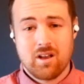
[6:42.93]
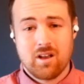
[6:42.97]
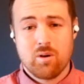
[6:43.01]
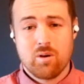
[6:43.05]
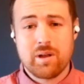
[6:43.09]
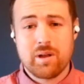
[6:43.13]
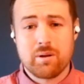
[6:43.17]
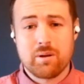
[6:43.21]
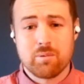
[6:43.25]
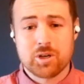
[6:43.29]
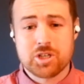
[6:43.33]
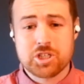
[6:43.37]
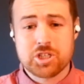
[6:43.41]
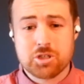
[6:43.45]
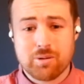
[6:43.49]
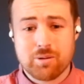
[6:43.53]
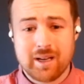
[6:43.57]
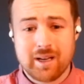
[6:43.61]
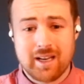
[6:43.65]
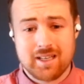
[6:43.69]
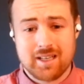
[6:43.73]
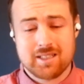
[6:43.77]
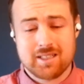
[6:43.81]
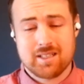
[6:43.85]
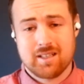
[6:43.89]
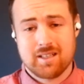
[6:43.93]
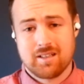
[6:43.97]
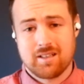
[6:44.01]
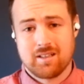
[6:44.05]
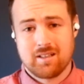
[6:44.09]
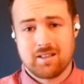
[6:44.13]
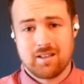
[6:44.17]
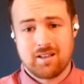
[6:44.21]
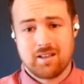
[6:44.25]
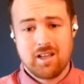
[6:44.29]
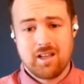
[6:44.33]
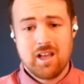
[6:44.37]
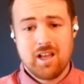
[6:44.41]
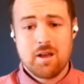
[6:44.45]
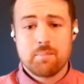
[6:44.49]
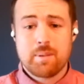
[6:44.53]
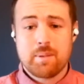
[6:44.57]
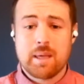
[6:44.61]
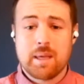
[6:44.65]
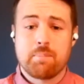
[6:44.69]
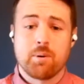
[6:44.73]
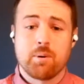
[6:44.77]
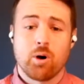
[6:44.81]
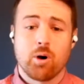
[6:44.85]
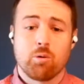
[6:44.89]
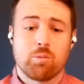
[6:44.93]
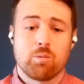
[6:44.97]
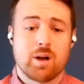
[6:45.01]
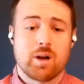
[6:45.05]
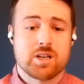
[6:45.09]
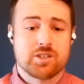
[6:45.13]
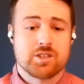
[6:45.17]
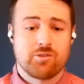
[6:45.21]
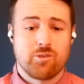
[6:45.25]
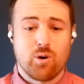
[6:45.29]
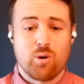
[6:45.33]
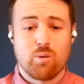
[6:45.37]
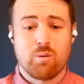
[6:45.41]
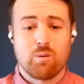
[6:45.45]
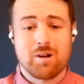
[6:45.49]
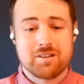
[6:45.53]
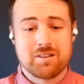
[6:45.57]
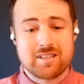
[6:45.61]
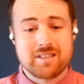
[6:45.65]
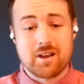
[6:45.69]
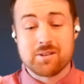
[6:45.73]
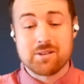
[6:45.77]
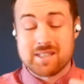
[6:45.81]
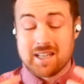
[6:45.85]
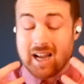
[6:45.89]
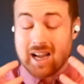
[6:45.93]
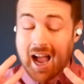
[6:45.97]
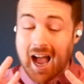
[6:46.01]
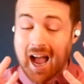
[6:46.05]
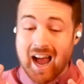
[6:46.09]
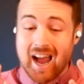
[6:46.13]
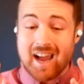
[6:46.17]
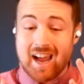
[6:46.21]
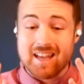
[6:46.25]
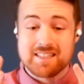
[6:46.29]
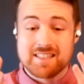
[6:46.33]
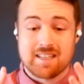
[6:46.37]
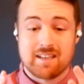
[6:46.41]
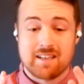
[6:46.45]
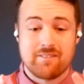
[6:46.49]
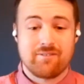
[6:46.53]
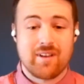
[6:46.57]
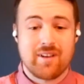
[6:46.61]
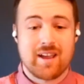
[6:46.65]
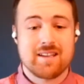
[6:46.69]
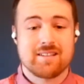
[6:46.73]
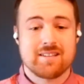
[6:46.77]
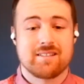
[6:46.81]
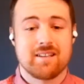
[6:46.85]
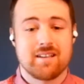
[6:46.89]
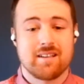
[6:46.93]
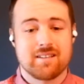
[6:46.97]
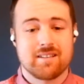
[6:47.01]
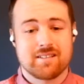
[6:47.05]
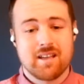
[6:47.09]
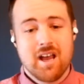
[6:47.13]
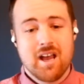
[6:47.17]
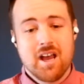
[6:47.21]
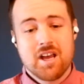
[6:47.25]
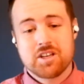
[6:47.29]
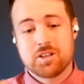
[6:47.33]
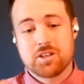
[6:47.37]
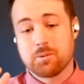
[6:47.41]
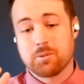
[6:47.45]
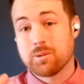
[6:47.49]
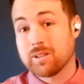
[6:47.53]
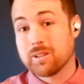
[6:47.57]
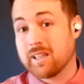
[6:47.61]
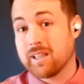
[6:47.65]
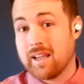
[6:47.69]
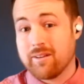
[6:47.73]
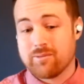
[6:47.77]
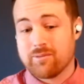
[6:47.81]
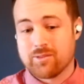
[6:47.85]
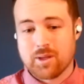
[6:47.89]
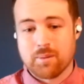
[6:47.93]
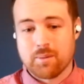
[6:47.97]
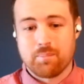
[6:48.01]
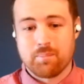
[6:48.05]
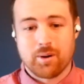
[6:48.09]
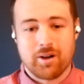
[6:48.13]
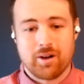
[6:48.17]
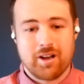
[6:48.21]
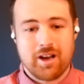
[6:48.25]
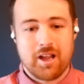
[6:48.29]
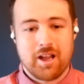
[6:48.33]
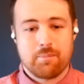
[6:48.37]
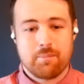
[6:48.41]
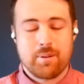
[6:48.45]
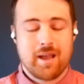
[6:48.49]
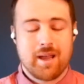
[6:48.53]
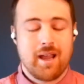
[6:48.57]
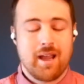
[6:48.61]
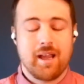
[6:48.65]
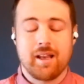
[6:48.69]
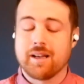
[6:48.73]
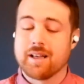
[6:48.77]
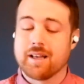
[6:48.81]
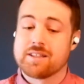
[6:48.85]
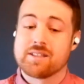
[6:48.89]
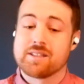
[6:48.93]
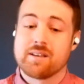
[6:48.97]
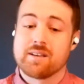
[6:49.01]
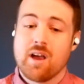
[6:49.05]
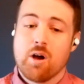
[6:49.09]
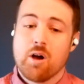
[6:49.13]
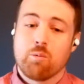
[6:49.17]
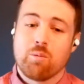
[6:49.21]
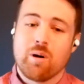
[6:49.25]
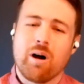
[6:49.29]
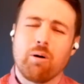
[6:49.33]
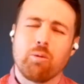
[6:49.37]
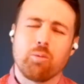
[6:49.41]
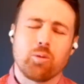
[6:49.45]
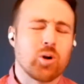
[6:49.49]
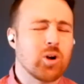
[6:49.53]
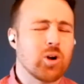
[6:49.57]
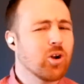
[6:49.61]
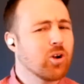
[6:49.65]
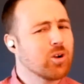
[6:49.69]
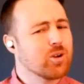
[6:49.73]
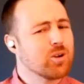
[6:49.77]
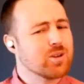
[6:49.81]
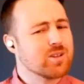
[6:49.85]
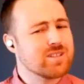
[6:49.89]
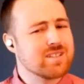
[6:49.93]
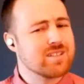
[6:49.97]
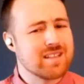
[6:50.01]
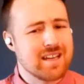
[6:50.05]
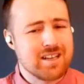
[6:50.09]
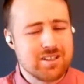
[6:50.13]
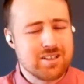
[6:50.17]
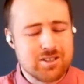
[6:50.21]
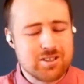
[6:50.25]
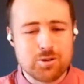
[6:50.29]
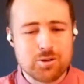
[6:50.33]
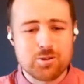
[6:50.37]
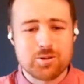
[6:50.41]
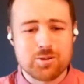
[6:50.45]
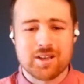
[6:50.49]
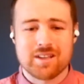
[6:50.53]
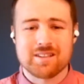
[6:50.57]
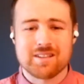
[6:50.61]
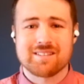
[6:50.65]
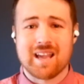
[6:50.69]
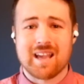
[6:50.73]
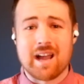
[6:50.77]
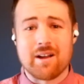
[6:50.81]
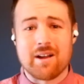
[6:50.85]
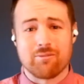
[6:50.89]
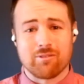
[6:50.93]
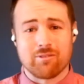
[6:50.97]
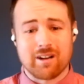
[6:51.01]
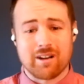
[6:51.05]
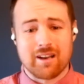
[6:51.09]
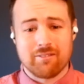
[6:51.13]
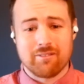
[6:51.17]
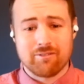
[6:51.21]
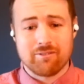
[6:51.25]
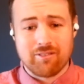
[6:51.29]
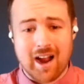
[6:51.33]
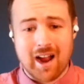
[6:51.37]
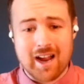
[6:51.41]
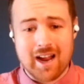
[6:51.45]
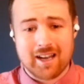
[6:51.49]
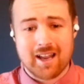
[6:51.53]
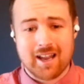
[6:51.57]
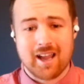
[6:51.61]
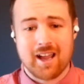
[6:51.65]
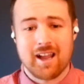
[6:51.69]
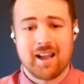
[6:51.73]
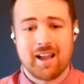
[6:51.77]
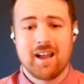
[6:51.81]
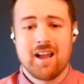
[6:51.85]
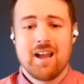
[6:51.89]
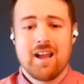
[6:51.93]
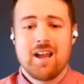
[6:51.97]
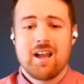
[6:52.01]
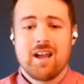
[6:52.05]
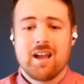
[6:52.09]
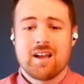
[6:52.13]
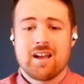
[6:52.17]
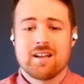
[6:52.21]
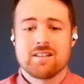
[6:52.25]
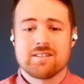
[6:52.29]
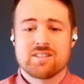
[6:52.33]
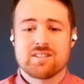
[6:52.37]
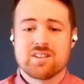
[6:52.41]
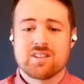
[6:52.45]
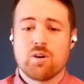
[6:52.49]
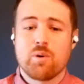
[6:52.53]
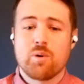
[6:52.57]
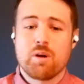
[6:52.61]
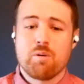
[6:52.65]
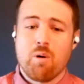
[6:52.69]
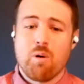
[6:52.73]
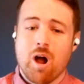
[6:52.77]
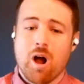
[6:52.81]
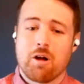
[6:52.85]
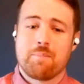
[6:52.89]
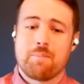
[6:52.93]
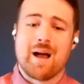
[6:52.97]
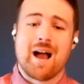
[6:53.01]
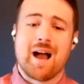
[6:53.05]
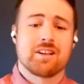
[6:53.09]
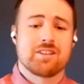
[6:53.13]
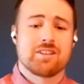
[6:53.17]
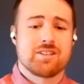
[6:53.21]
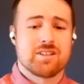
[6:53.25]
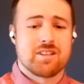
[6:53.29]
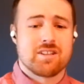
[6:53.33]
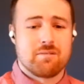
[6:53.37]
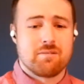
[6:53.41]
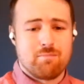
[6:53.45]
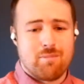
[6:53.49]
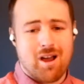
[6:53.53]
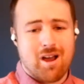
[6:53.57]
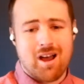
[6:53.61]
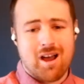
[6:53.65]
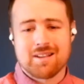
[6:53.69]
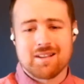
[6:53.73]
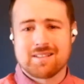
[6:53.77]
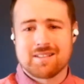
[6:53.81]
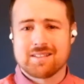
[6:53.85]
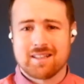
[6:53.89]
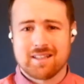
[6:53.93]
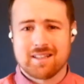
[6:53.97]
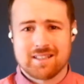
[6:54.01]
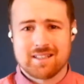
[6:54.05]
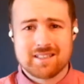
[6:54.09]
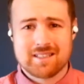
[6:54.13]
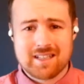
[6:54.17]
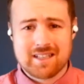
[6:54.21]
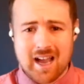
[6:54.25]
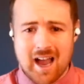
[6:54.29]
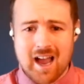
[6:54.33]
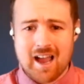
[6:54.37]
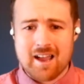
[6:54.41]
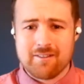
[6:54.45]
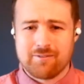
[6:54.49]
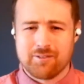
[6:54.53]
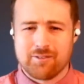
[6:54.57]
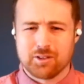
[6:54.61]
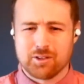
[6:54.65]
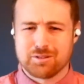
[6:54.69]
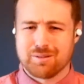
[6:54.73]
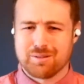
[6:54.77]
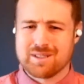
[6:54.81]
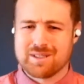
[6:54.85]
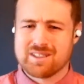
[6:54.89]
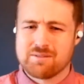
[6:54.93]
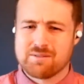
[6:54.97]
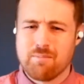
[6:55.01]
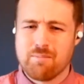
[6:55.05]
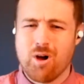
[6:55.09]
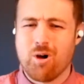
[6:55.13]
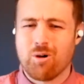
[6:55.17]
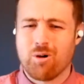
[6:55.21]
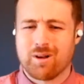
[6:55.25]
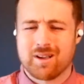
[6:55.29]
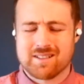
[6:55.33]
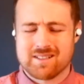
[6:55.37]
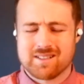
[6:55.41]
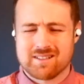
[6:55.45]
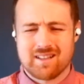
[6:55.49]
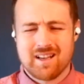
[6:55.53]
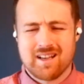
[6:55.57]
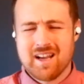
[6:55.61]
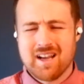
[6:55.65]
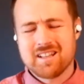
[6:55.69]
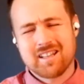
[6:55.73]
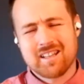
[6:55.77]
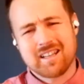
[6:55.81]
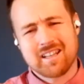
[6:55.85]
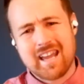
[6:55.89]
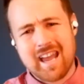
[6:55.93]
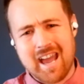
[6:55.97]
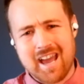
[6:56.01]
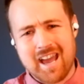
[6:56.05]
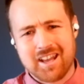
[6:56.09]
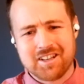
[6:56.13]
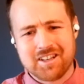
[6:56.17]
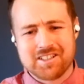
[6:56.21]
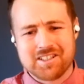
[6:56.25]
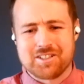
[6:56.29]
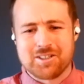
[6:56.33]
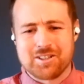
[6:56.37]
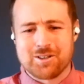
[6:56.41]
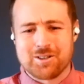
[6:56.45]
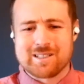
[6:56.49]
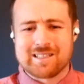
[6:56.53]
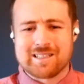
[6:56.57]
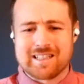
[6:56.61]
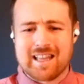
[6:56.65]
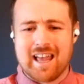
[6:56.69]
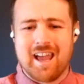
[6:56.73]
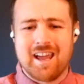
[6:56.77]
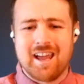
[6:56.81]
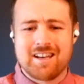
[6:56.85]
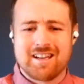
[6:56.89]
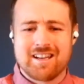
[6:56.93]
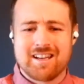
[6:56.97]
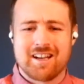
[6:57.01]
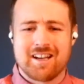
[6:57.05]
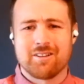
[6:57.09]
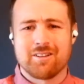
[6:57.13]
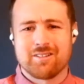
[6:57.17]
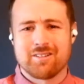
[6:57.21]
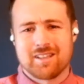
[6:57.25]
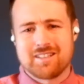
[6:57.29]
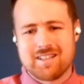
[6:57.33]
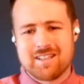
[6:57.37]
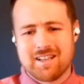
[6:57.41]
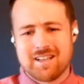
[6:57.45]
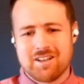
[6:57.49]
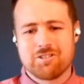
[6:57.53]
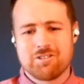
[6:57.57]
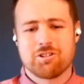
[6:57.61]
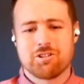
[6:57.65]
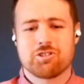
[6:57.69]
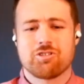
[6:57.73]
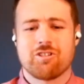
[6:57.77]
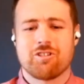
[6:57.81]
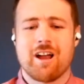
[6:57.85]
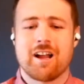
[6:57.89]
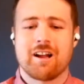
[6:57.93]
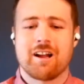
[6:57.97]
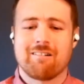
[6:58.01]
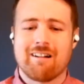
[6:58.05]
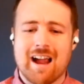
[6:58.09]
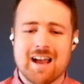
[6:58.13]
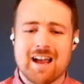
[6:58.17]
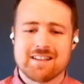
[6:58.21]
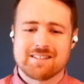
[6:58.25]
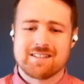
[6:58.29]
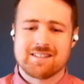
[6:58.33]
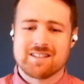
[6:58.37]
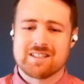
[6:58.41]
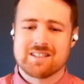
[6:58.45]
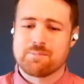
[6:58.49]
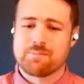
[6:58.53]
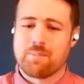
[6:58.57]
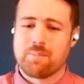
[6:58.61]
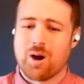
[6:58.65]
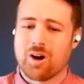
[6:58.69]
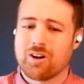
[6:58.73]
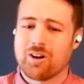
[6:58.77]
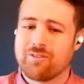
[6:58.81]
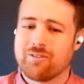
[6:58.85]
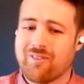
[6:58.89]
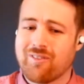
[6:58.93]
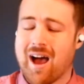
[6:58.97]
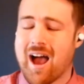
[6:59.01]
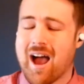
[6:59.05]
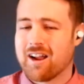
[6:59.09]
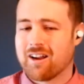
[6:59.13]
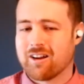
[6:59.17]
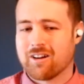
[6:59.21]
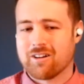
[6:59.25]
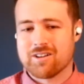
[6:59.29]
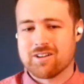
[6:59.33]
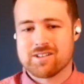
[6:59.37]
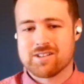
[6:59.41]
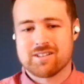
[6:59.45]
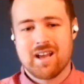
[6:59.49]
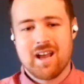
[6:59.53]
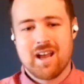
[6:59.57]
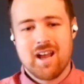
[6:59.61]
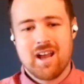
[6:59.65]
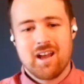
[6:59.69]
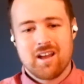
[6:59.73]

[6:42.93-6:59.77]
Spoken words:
We retreat. People rush forward, dousing eyes and faces to relieve the burning pain. It's well rehearsed. They do this every Friday. And so we walk back to the mosque, the sky filled with smoke as the canisters landing on the tinder dry grasses sparked fires.